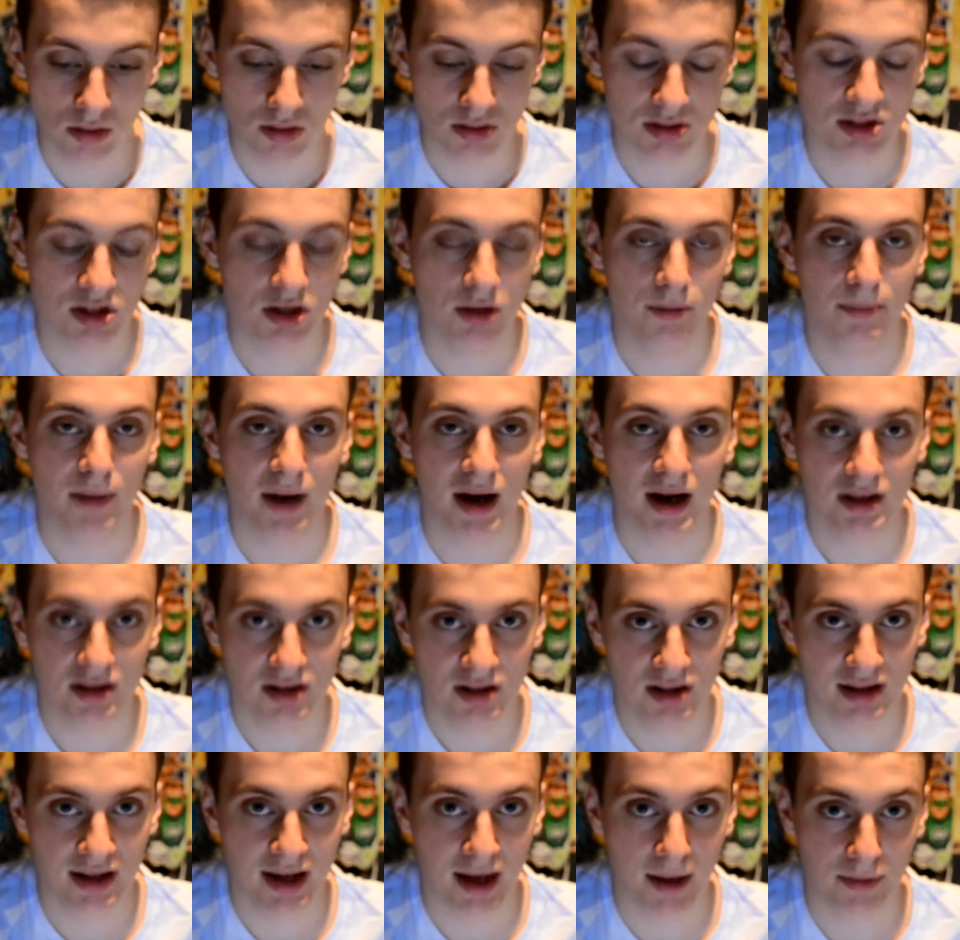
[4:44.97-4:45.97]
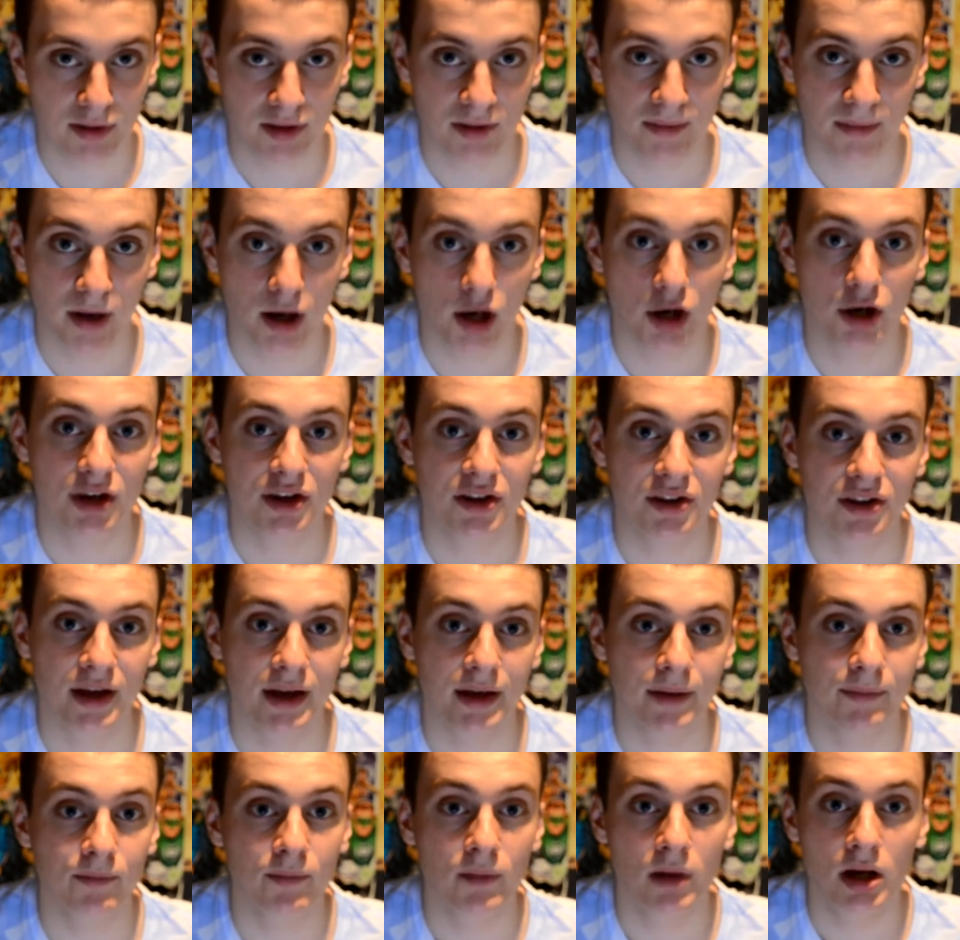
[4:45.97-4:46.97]
Also, back to the Captain America
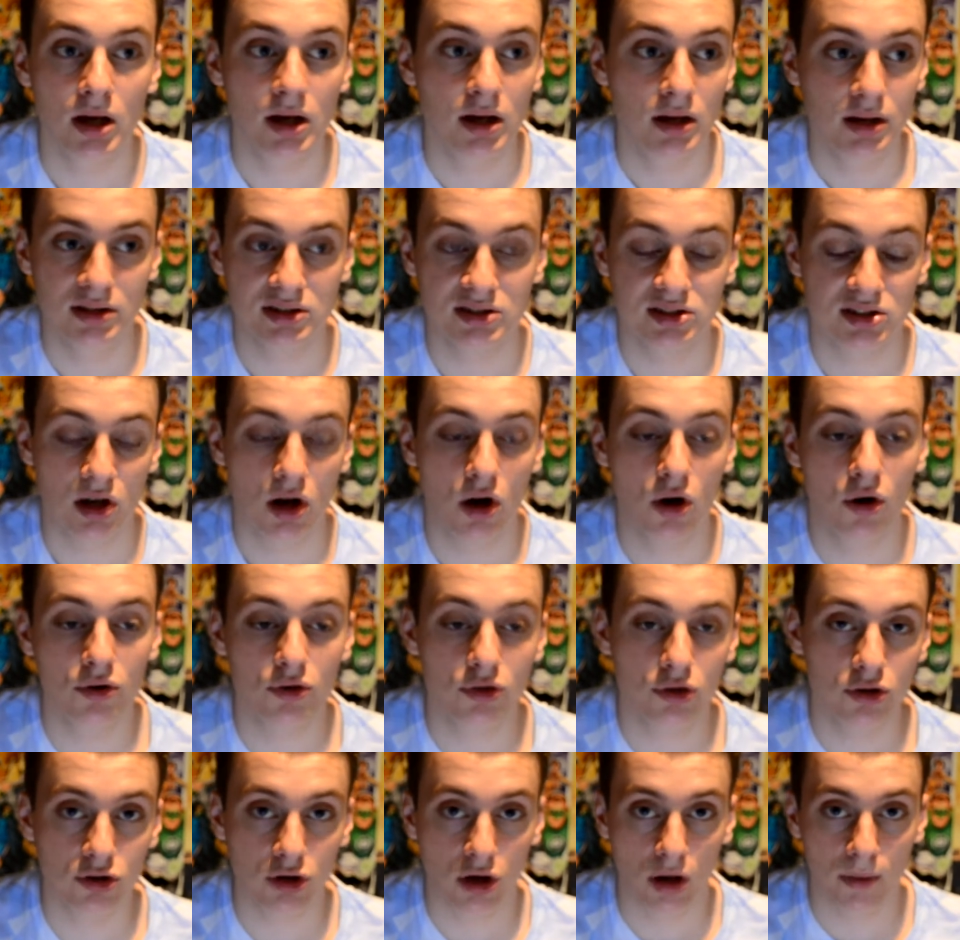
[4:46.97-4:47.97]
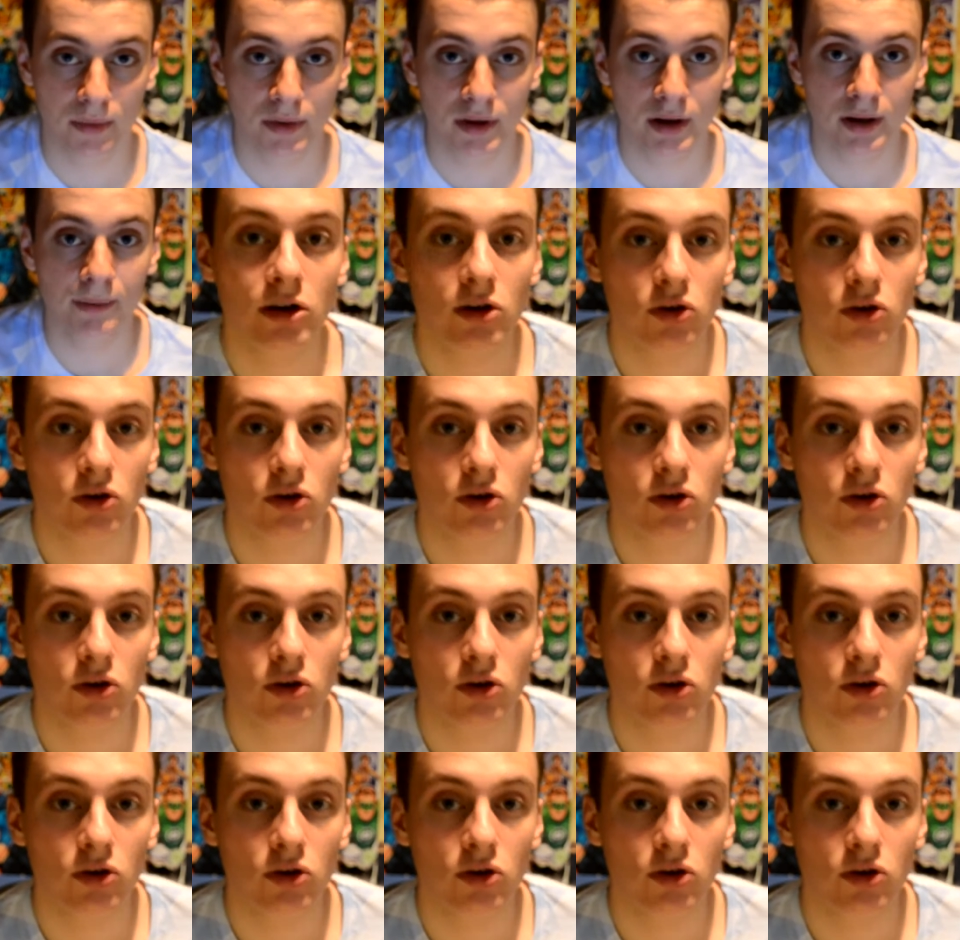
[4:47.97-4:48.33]
thing, this is a whole new topic.